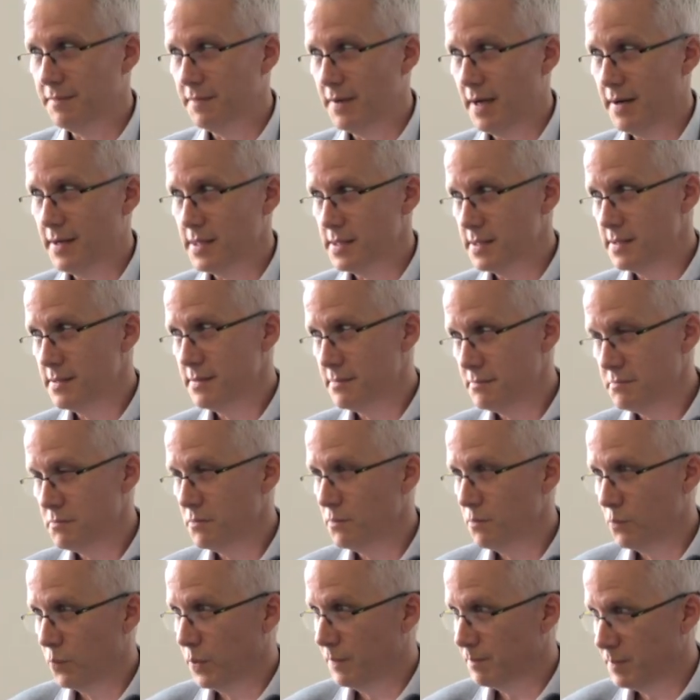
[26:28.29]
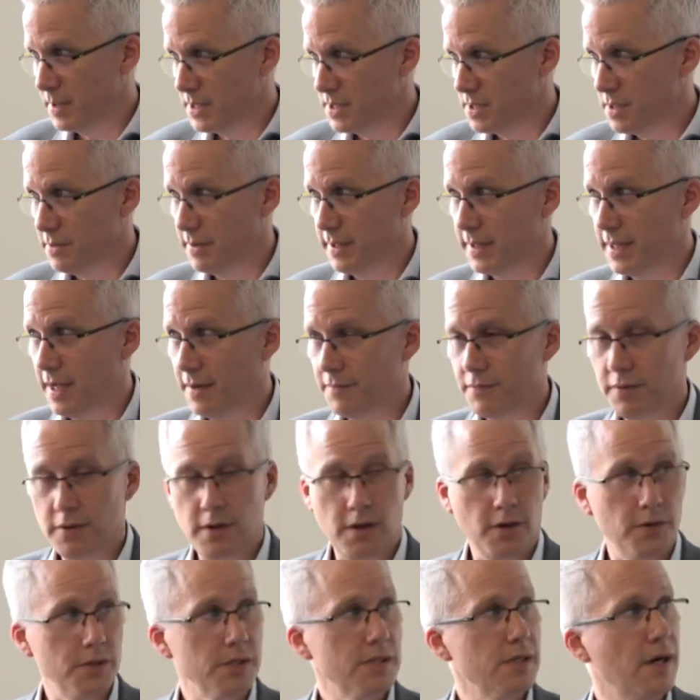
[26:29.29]
variants. We've been doing that for
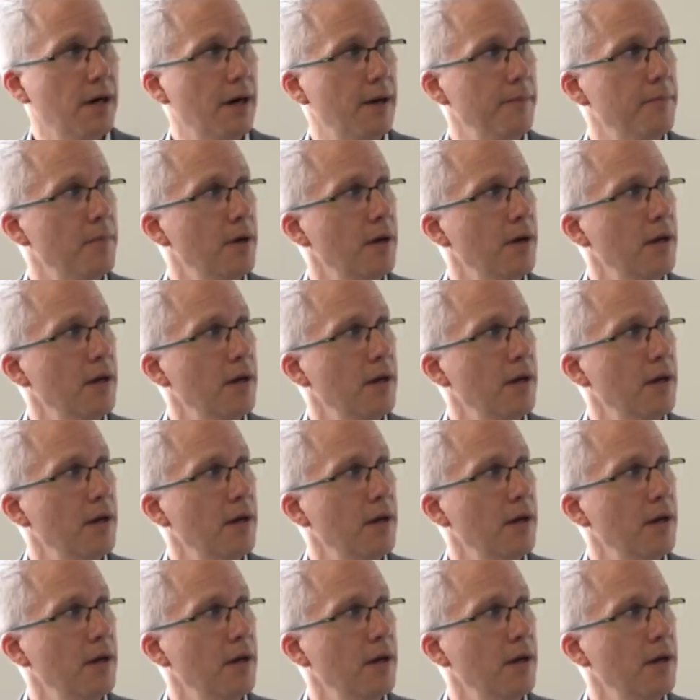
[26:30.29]
a long time.